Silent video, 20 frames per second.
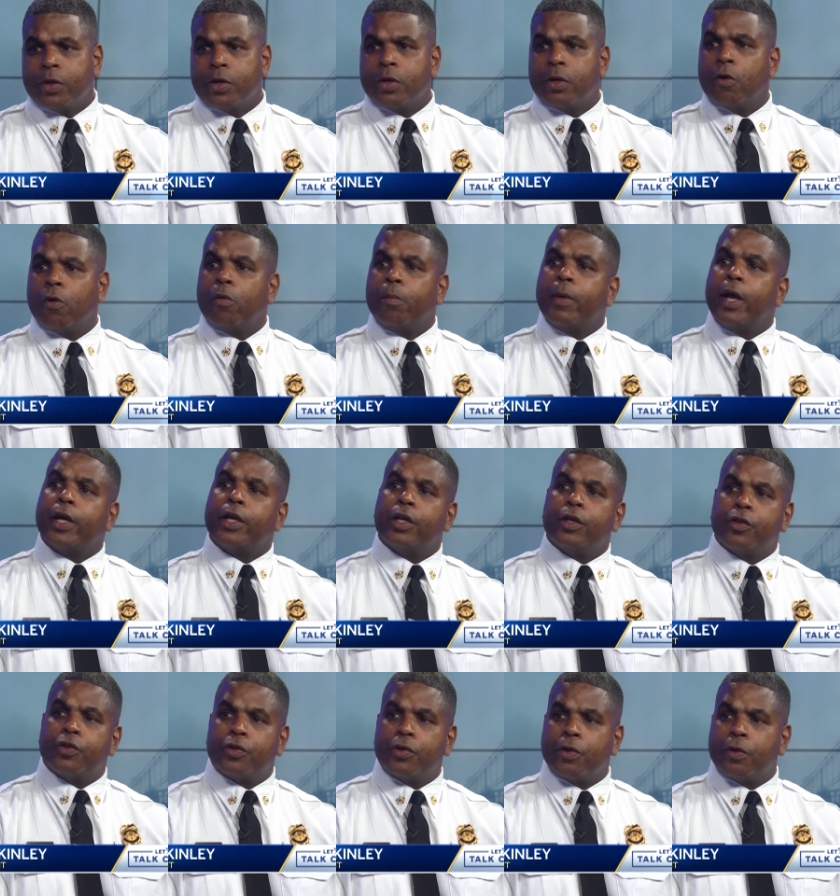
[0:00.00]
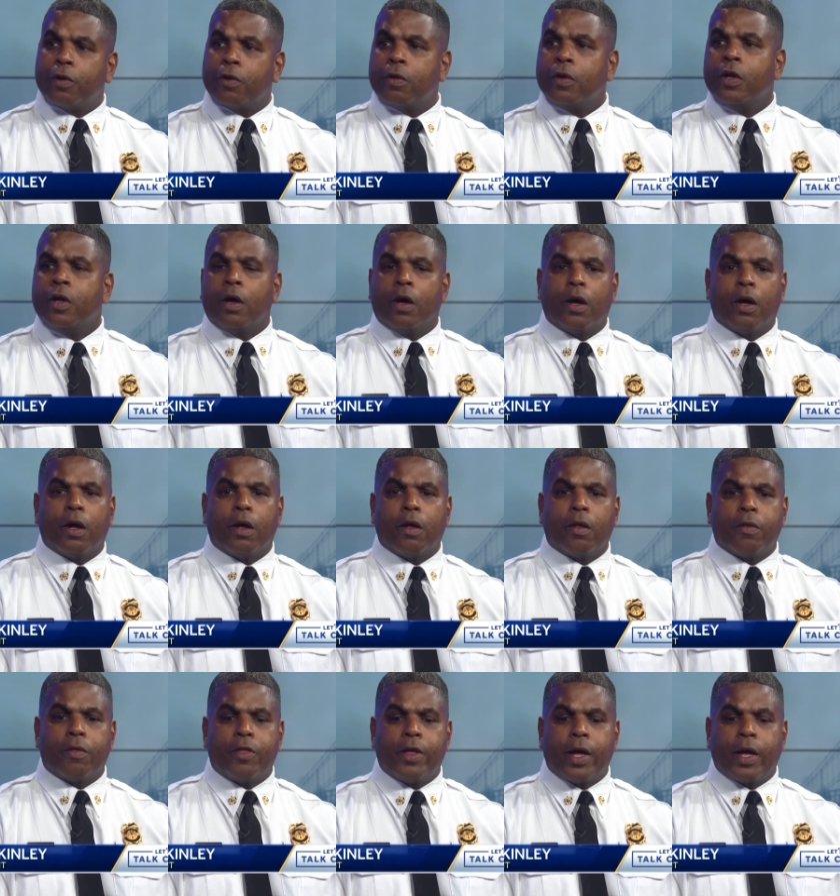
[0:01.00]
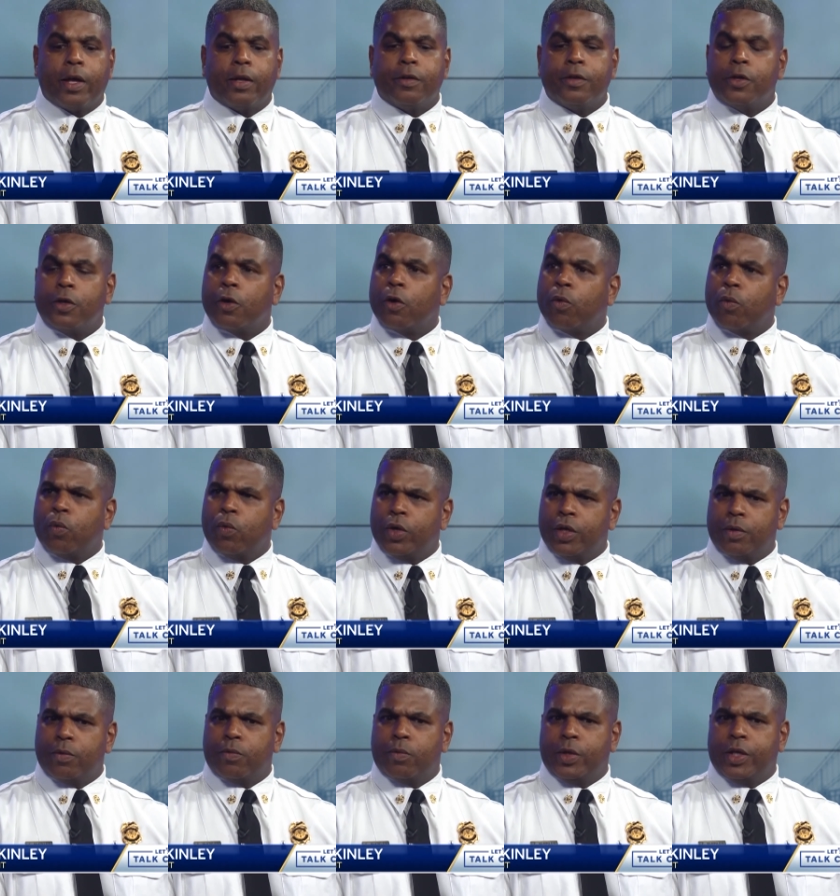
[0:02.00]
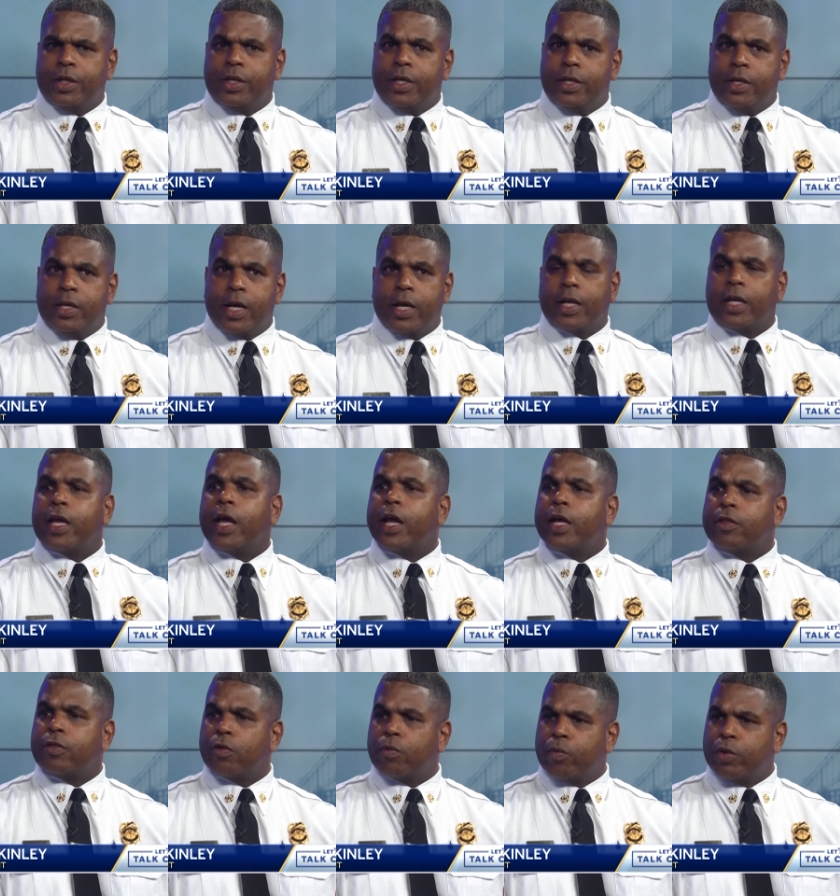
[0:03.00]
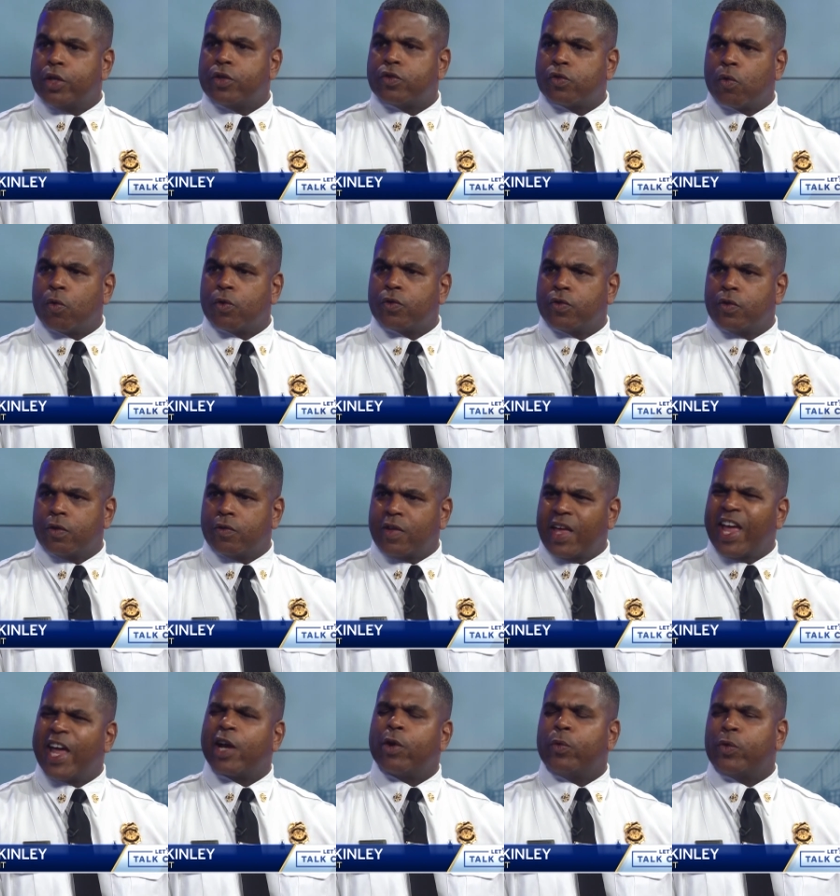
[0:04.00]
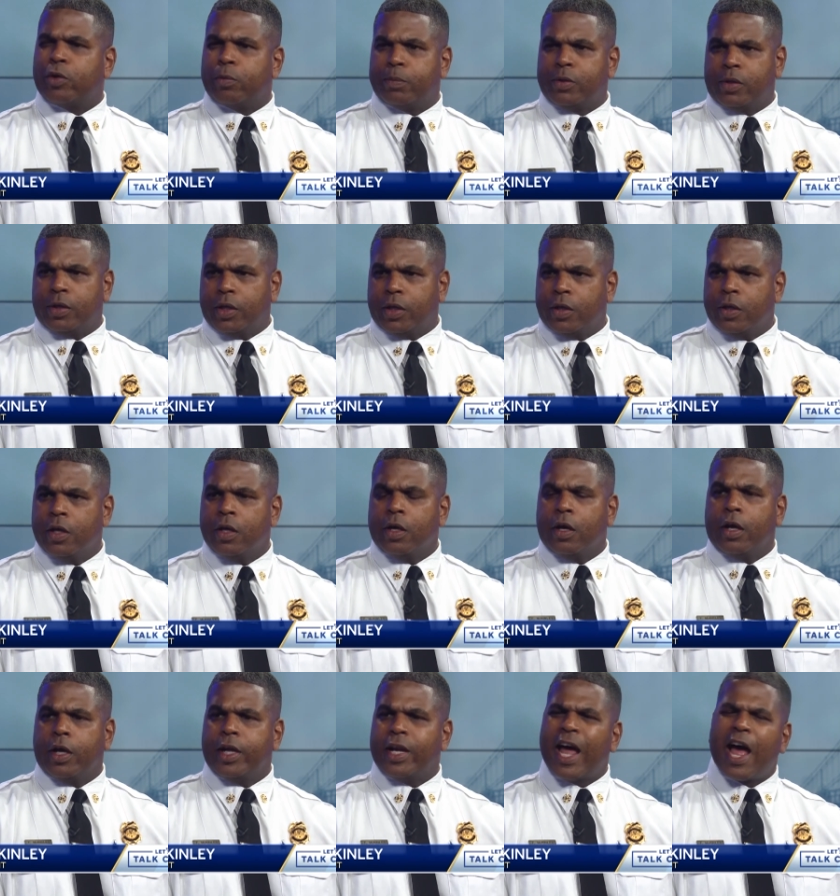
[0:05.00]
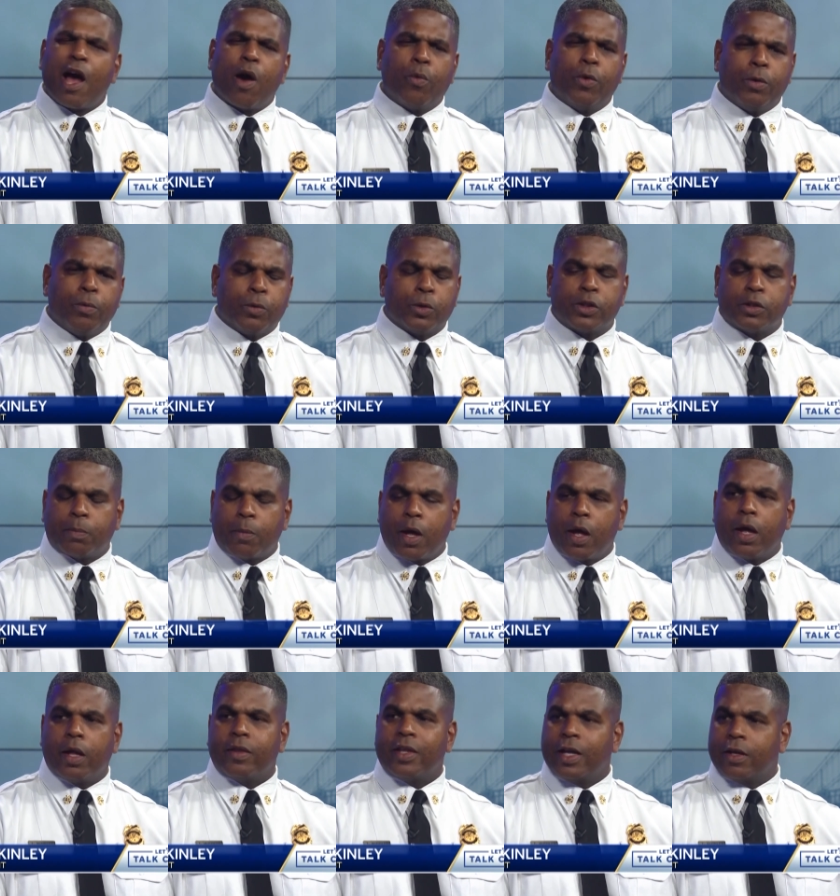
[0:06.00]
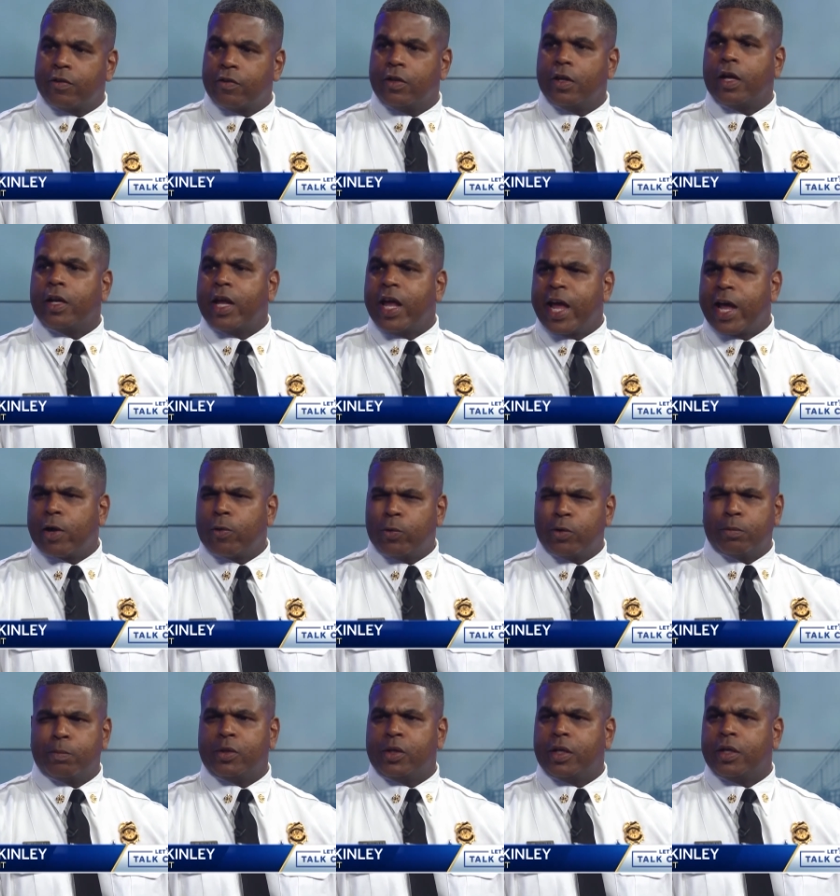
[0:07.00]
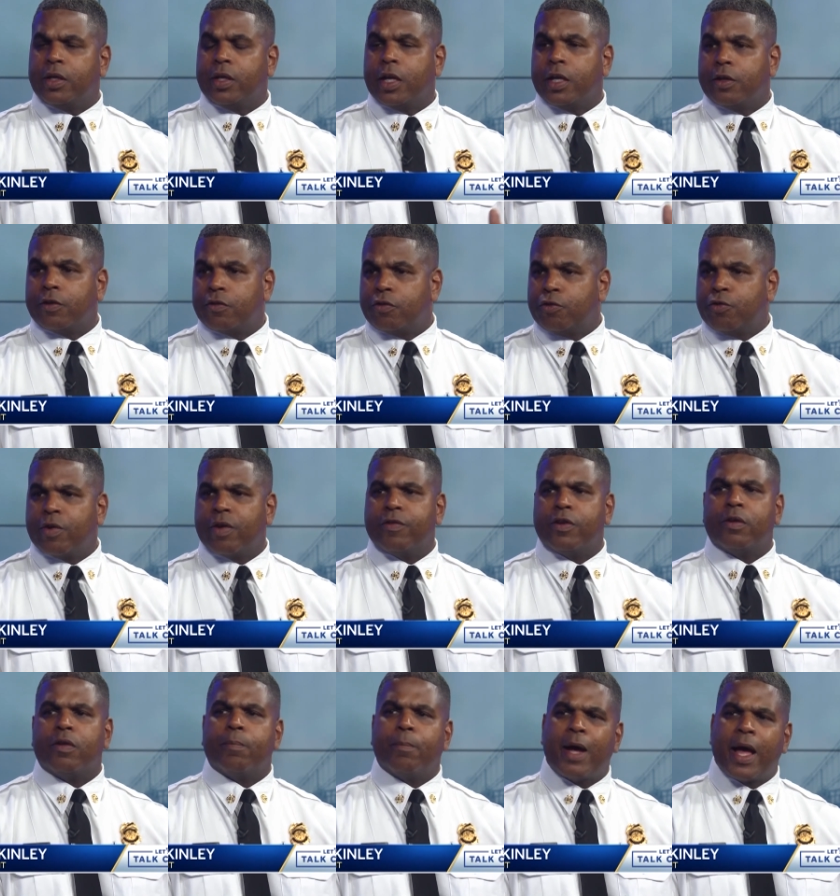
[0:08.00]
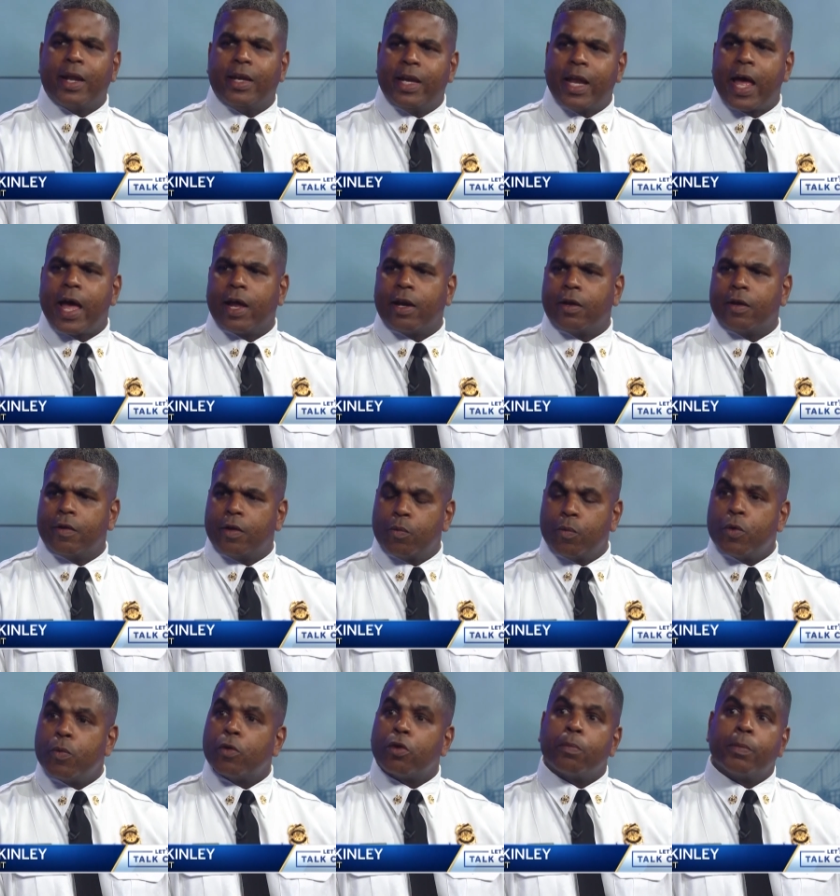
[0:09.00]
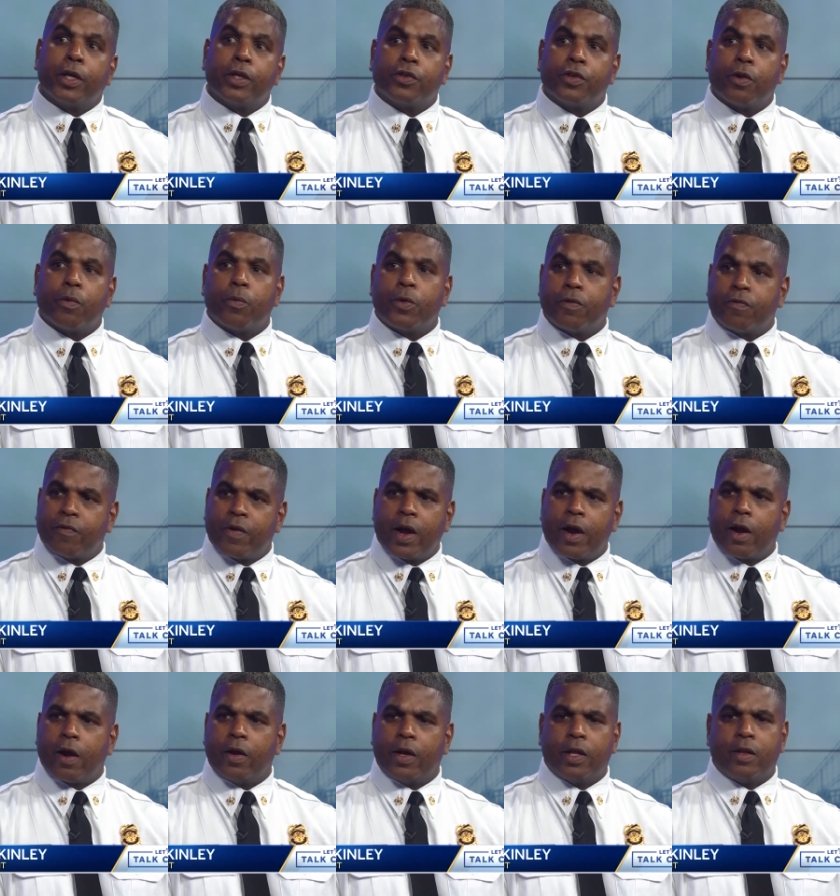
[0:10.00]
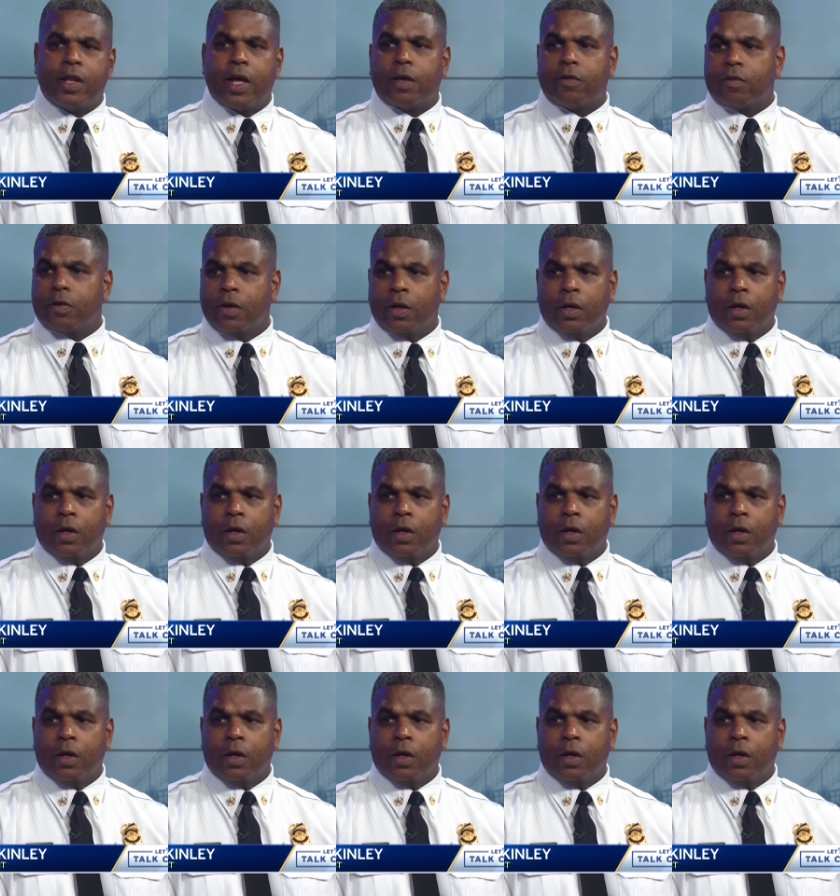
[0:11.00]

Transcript: you know, making sure uh, that, you know, we, we dedicate the resources equitably and how we respond that is done equitably and is driven by data. And we want to make sure we're fair. And that's